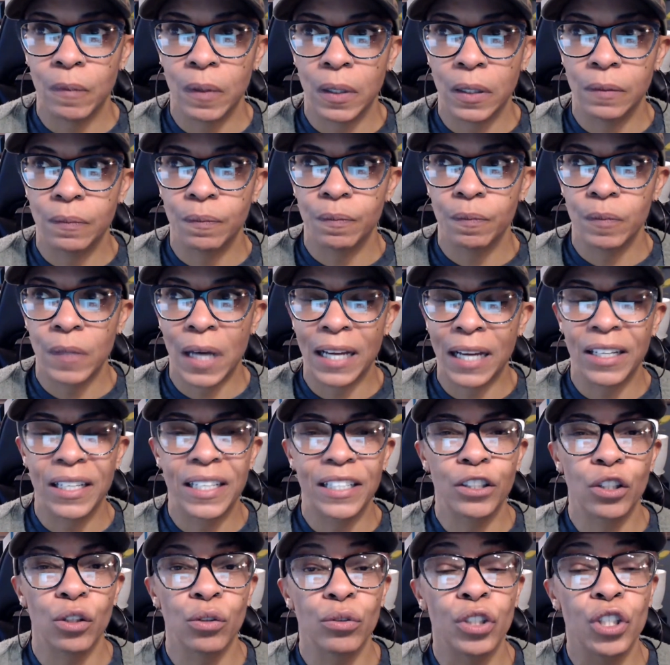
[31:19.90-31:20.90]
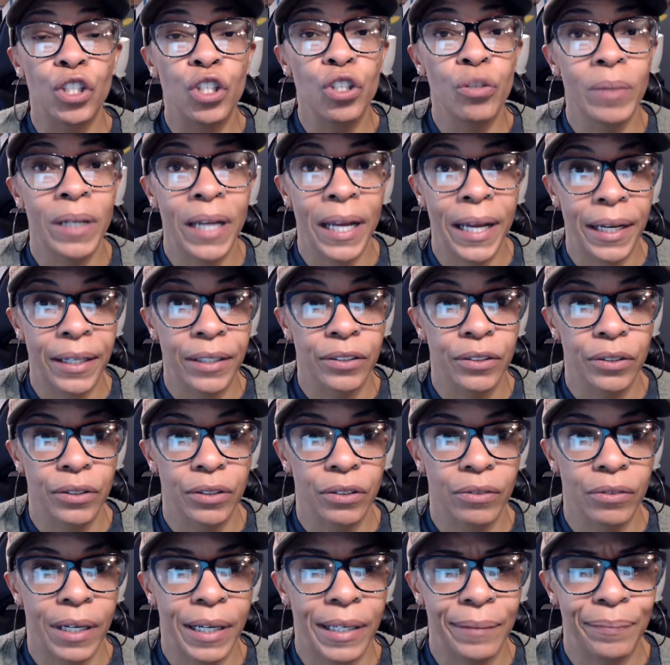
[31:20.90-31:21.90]
to get those human answers,
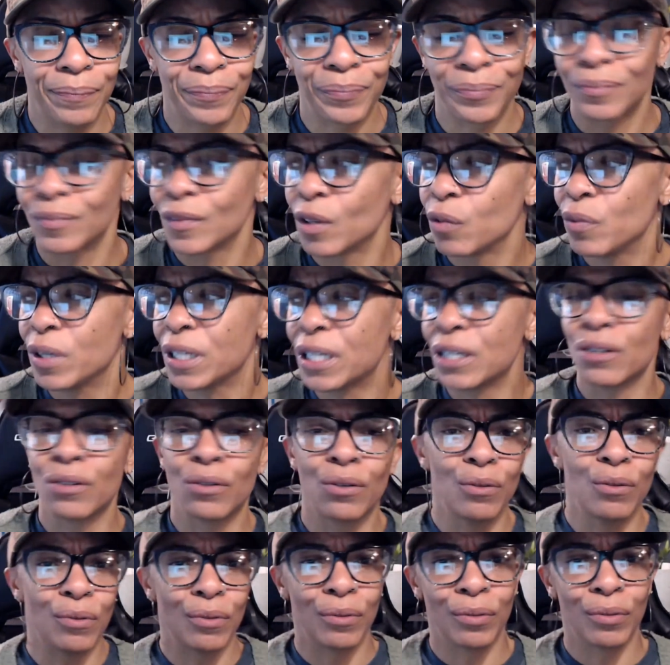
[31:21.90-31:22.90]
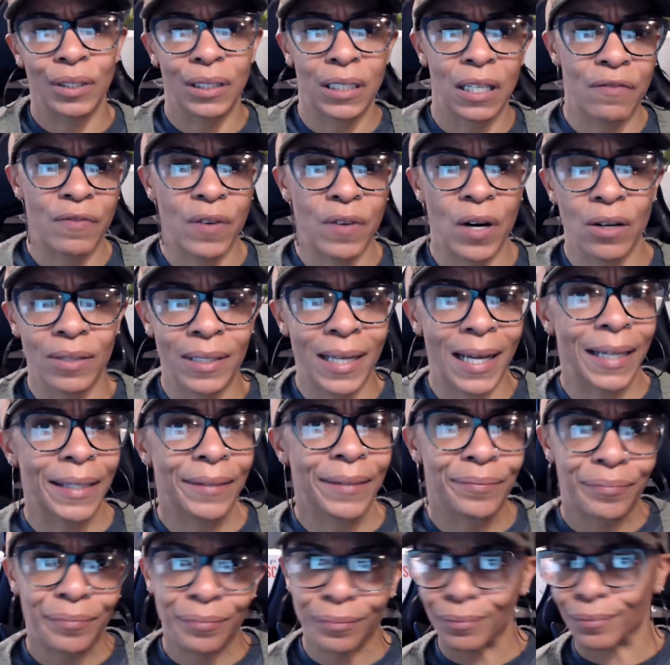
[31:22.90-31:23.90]
right? We can Google stuff all day.
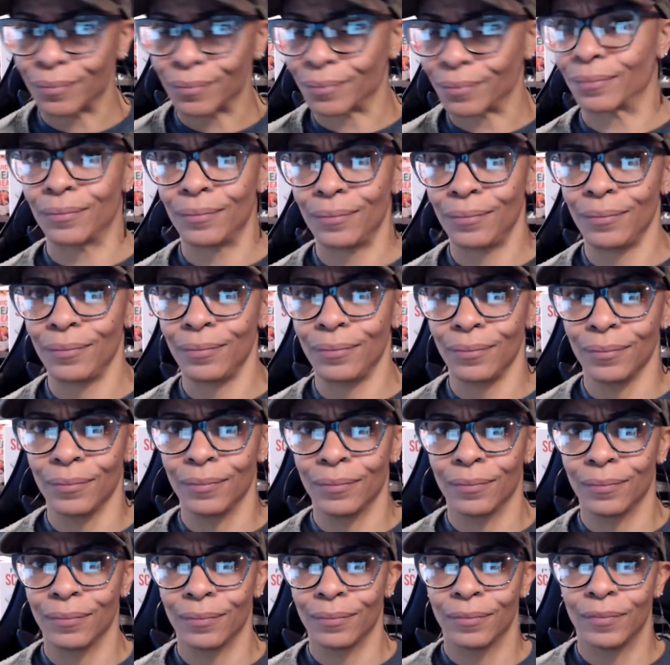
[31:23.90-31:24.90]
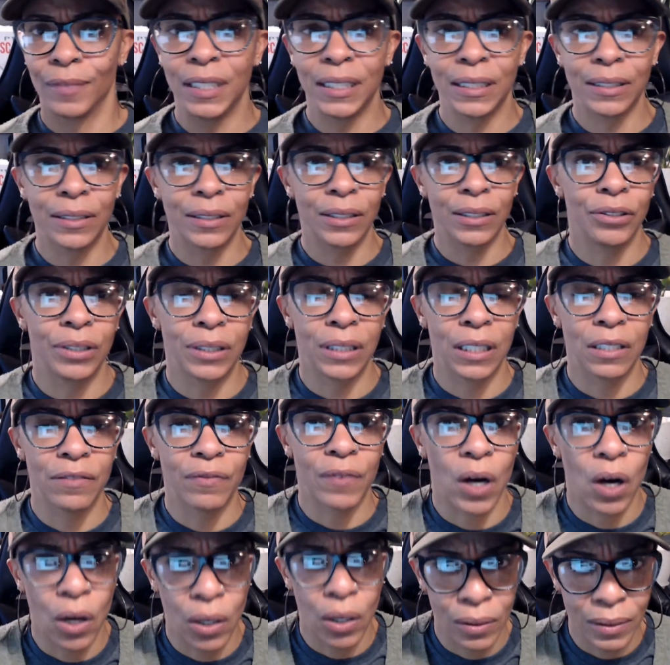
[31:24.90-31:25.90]
We can search stuff
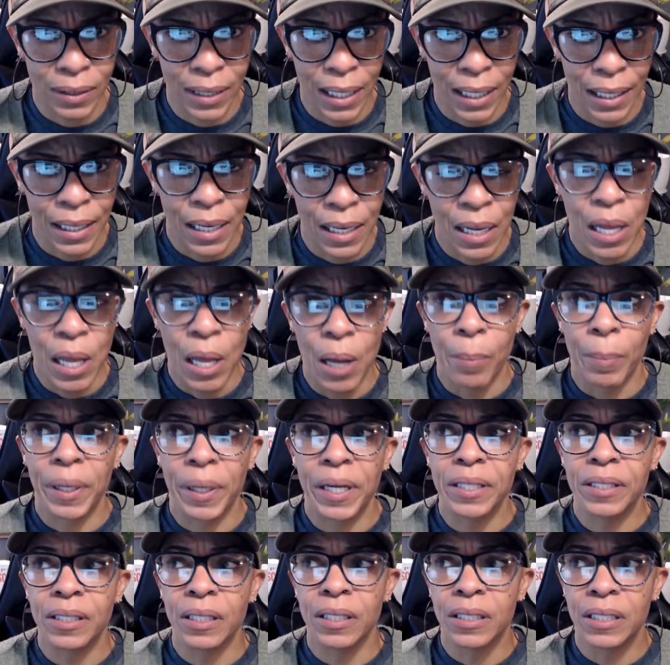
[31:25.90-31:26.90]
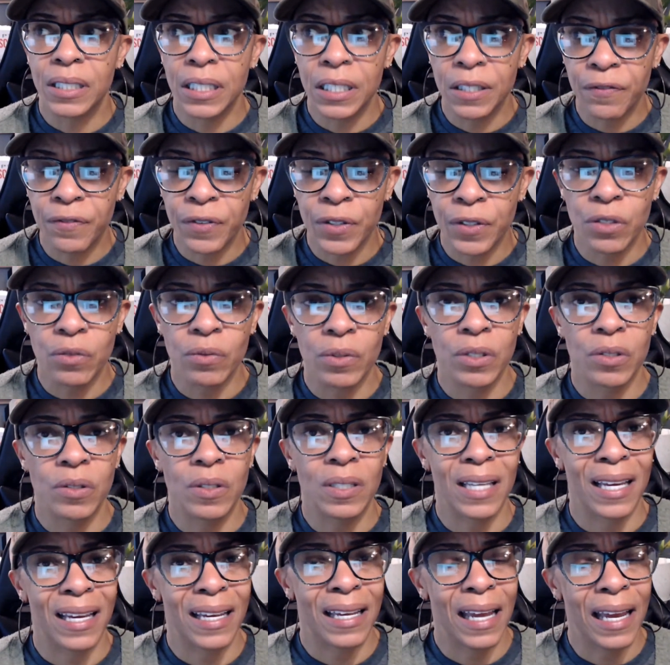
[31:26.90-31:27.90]
all day. But it's a difference when you
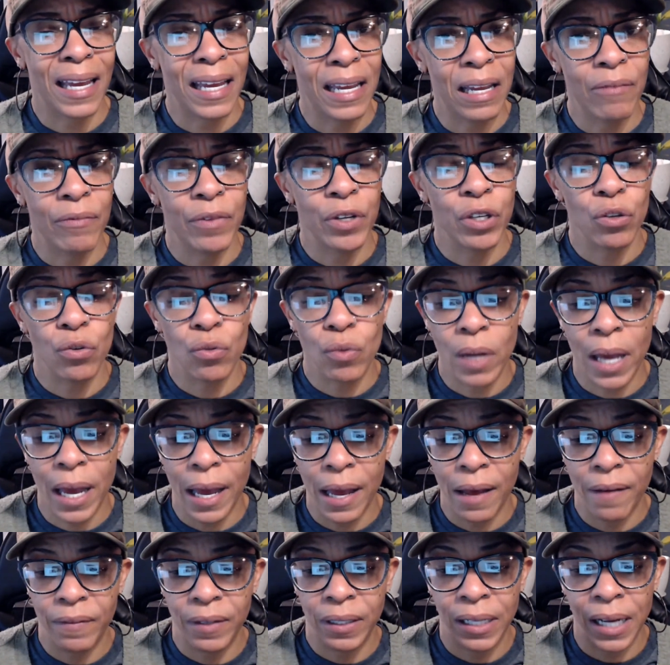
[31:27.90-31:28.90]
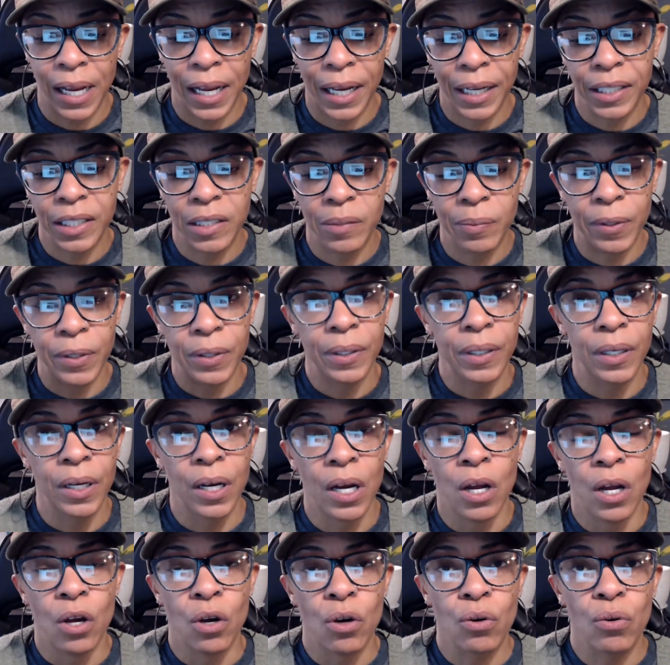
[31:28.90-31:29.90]
say, hey, when you have an expert
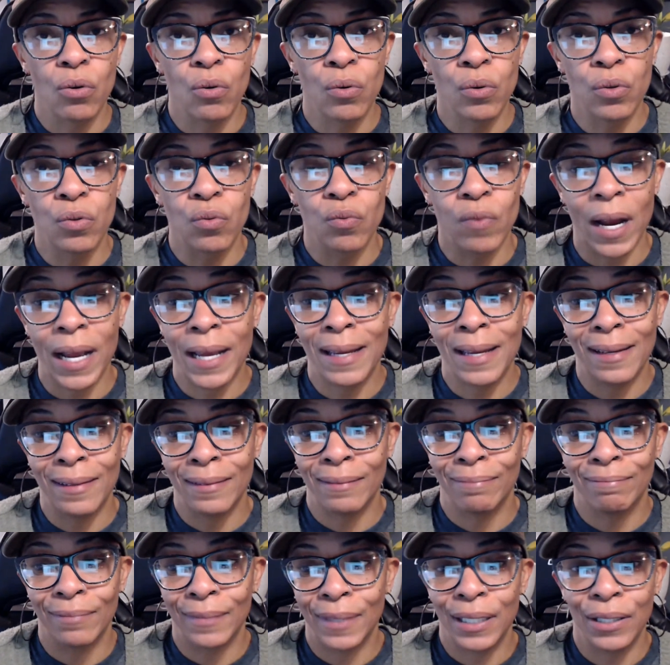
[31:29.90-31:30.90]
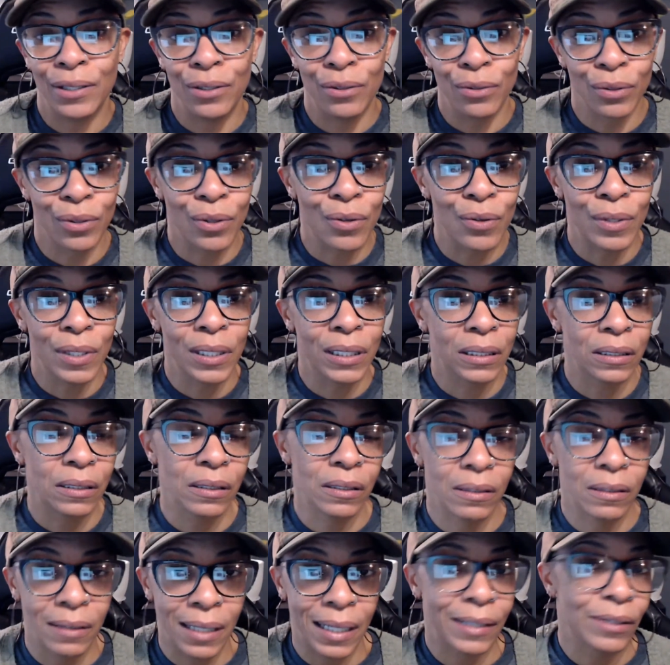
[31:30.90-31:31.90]
who's right in your corner,
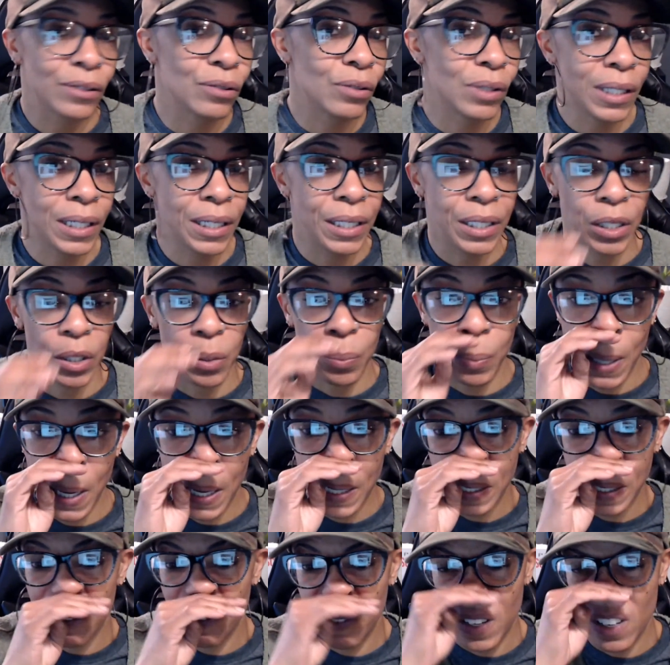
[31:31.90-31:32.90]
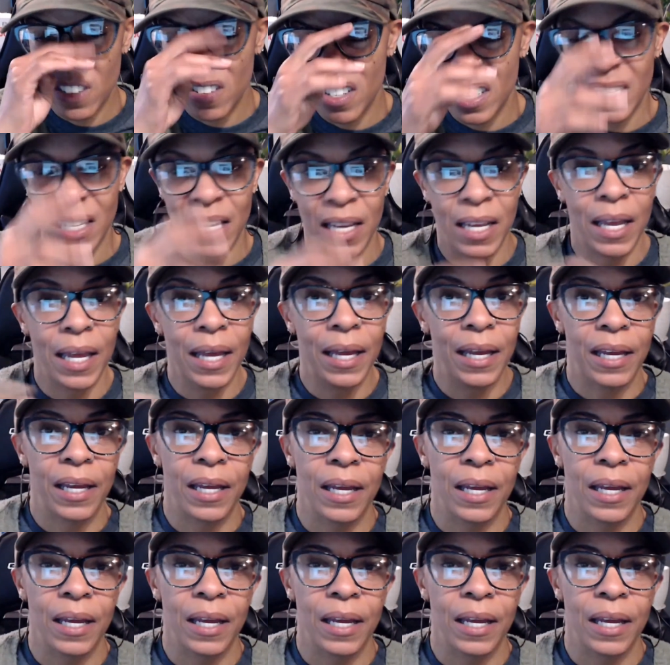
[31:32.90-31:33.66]
like sort of in your pocket for you to say, hey,